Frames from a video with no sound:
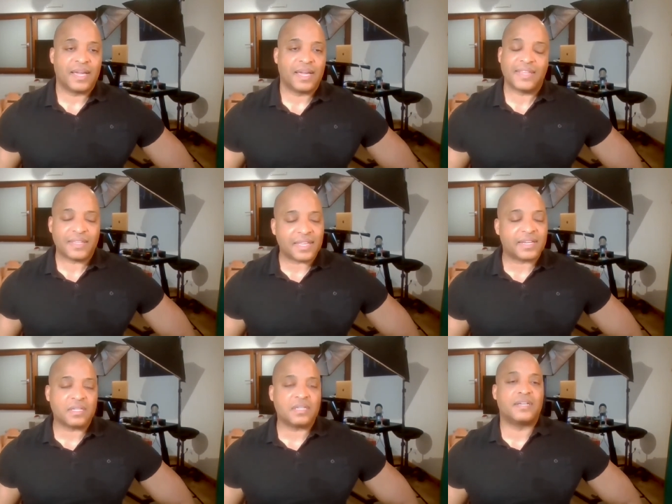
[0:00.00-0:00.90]
And right. they,
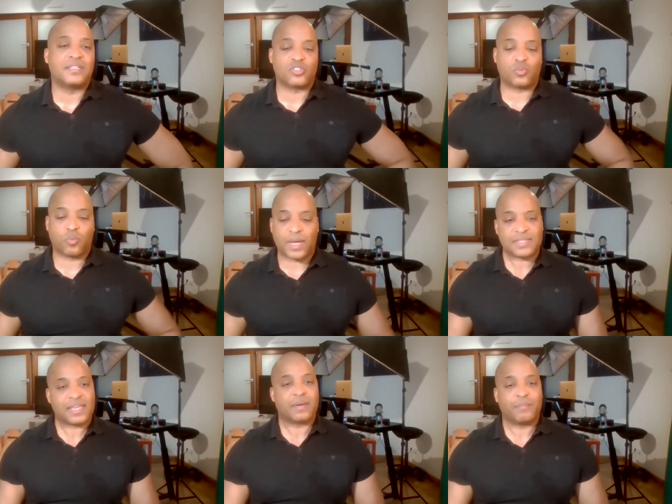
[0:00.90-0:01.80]
they could. There's
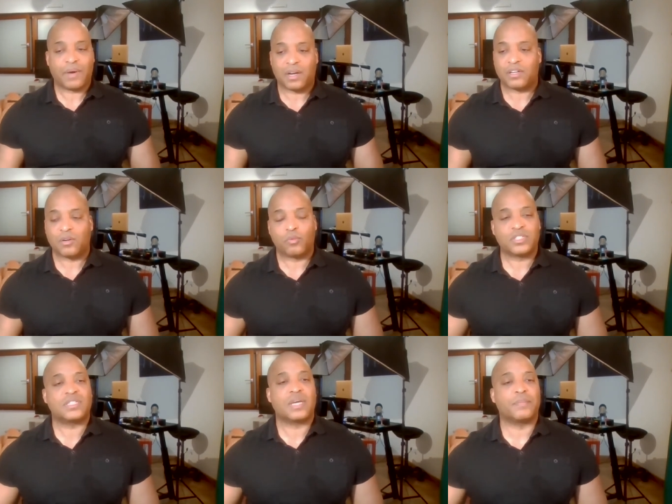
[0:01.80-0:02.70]
ways they could monitor
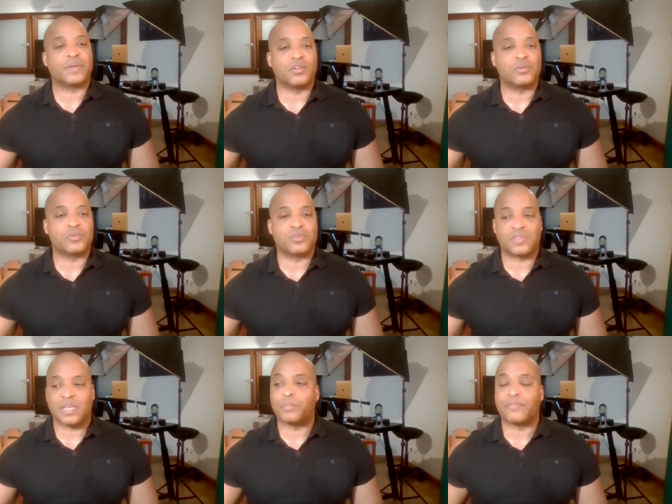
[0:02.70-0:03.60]
which type of
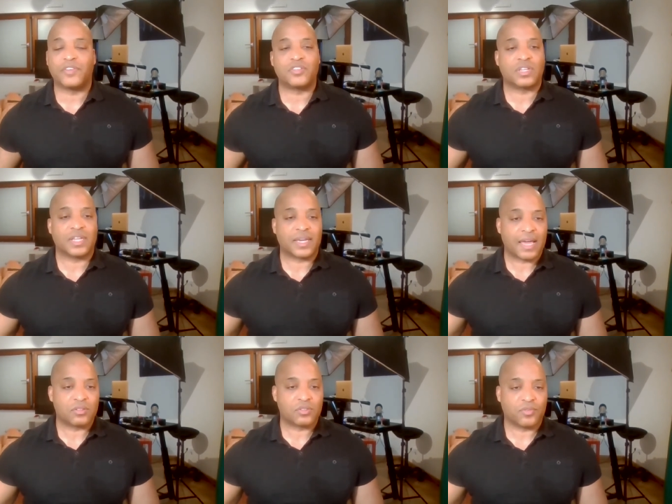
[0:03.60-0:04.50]
users they provision
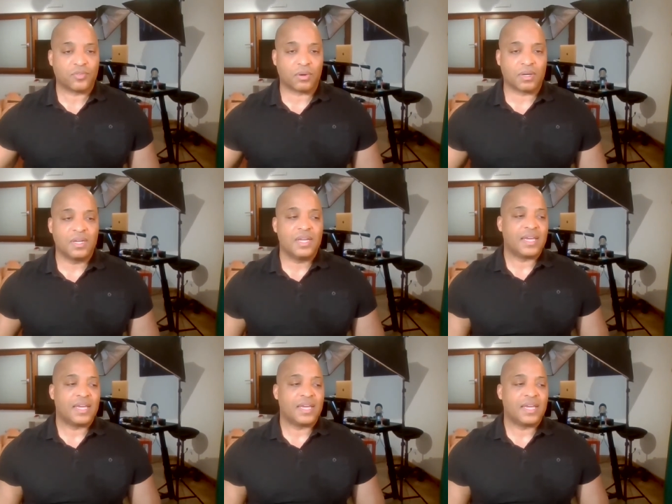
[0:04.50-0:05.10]
accounts for